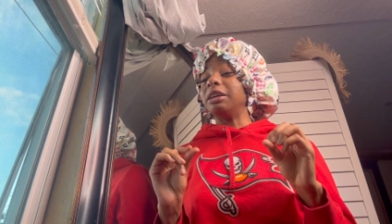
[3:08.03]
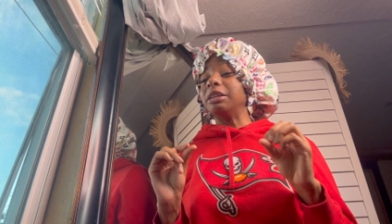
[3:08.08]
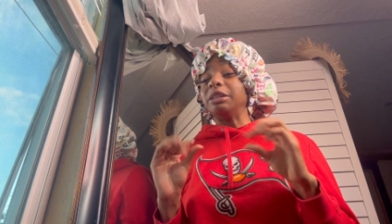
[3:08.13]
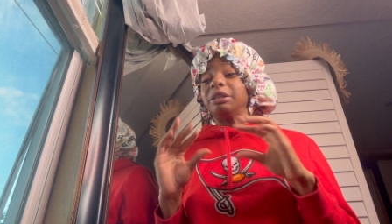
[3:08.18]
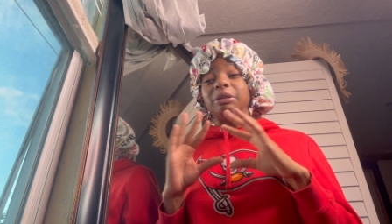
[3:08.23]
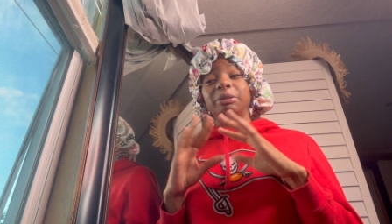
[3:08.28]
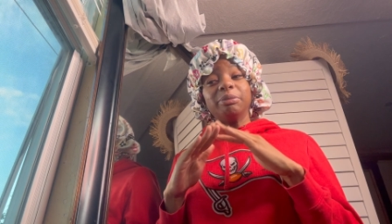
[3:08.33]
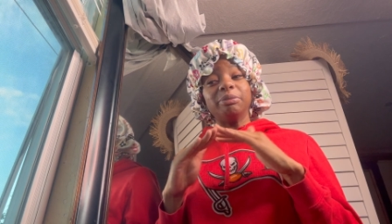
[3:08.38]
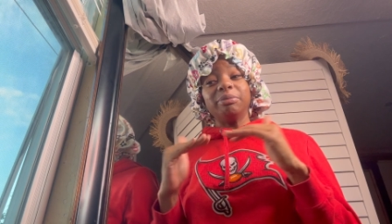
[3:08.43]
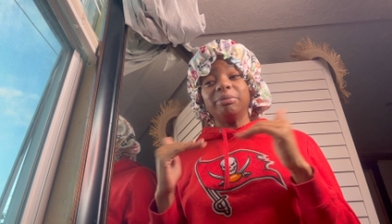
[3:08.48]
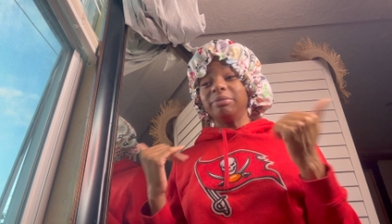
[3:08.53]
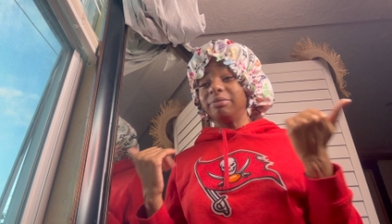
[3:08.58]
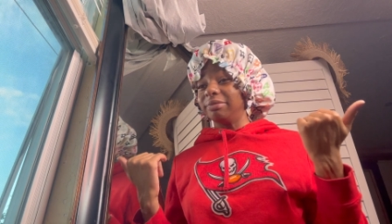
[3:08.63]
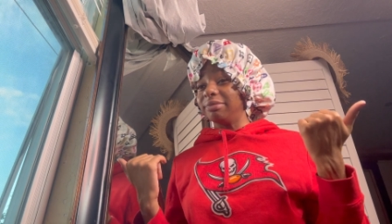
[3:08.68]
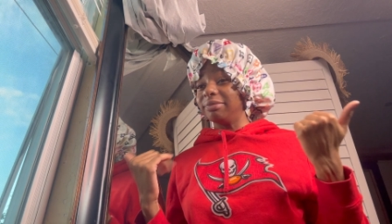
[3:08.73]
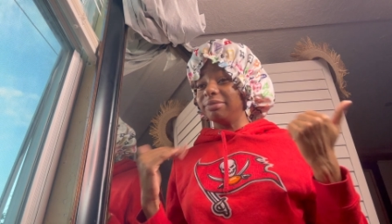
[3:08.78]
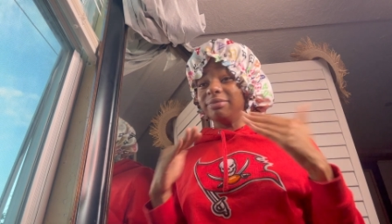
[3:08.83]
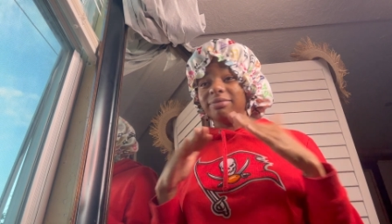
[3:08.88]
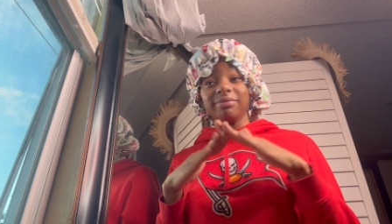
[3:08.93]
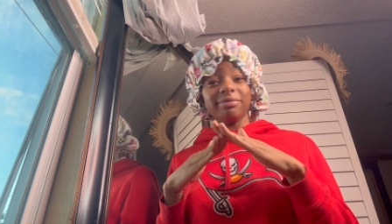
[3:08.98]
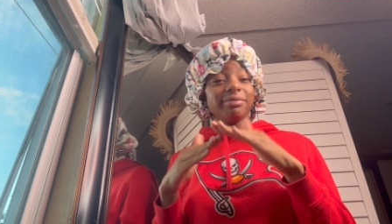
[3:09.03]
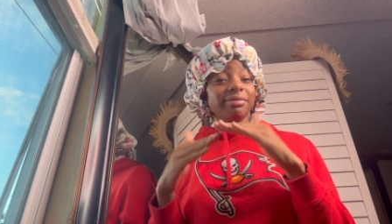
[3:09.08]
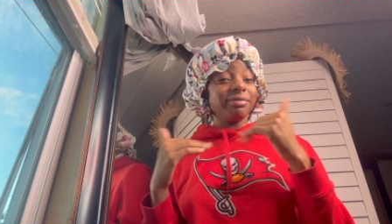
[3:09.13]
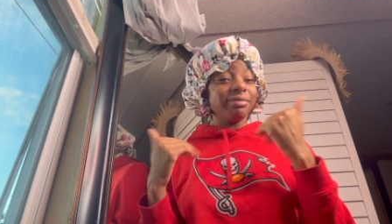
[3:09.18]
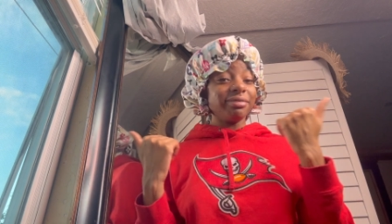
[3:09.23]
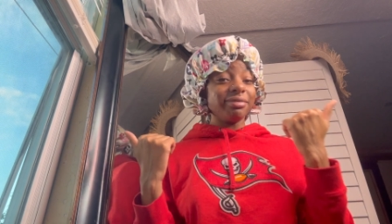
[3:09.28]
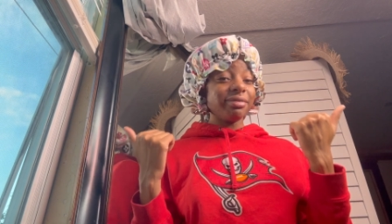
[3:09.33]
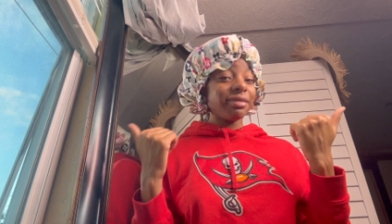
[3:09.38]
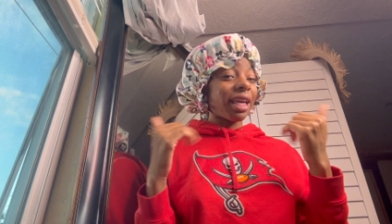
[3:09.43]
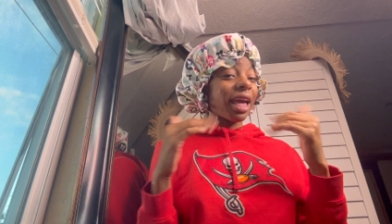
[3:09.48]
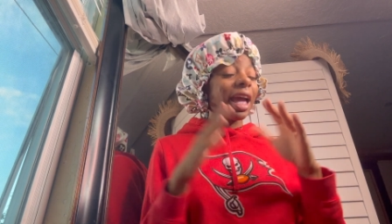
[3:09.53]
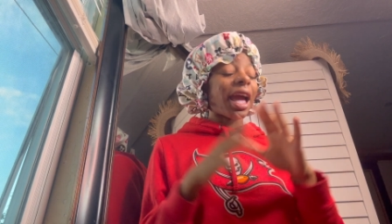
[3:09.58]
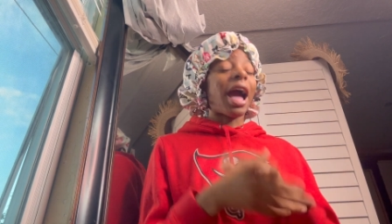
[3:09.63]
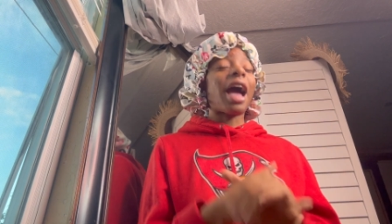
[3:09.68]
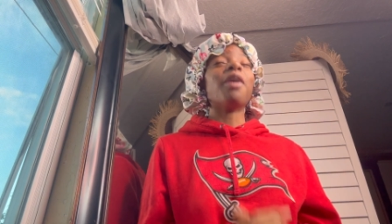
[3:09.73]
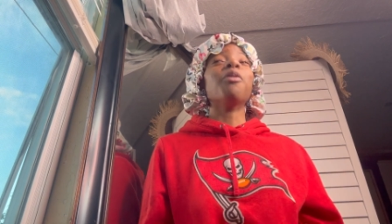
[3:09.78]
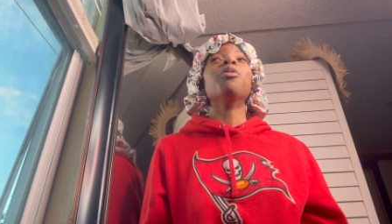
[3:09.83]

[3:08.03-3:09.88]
am, like I